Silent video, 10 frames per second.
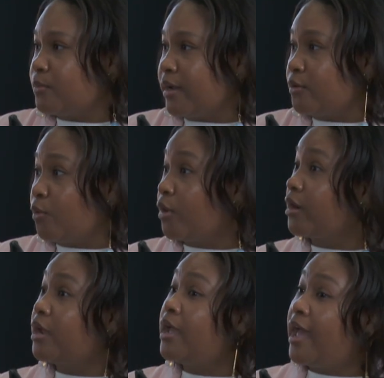right? Or
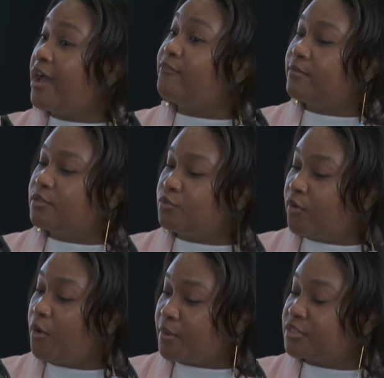you've
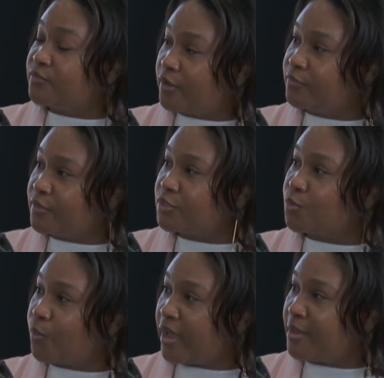always felt this
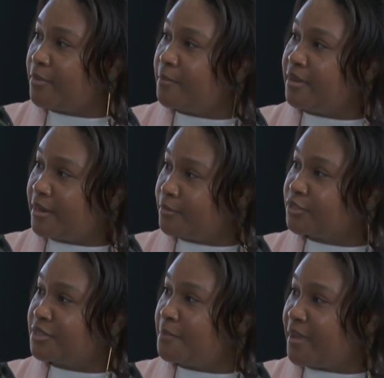way but been able
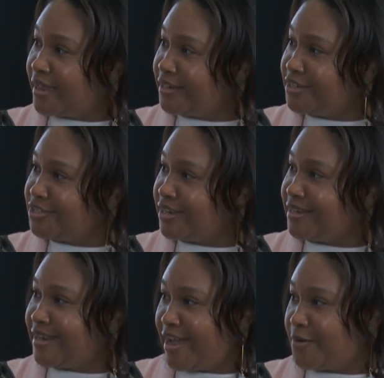to manage, and
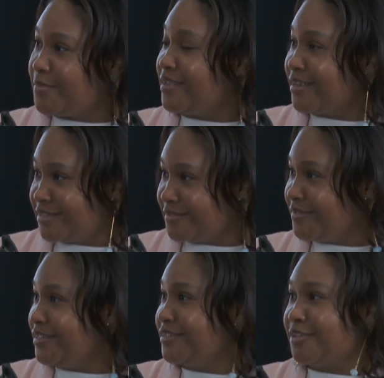now because of
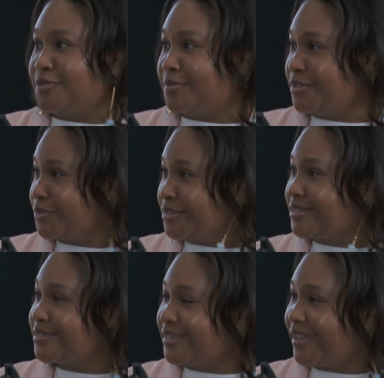these other
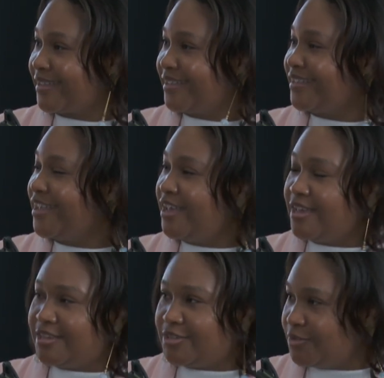resources lacking,
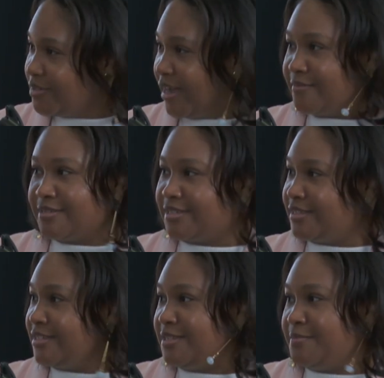you dive into the
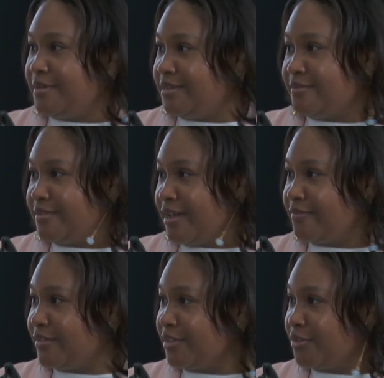deep end of not
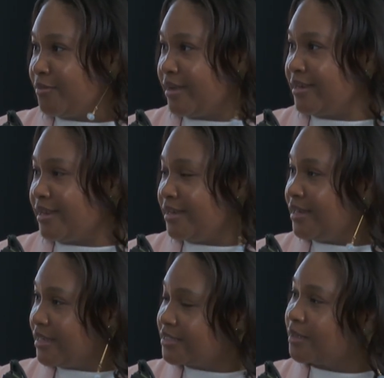feeling great and
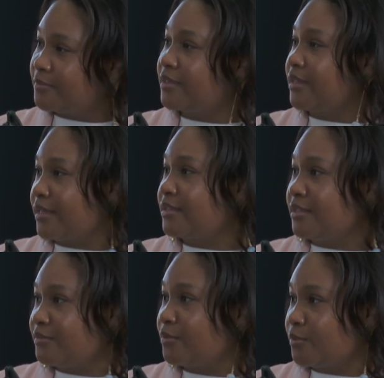need something like the
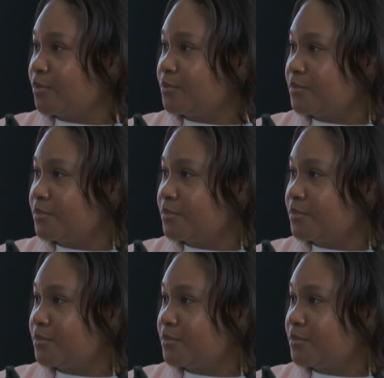living room.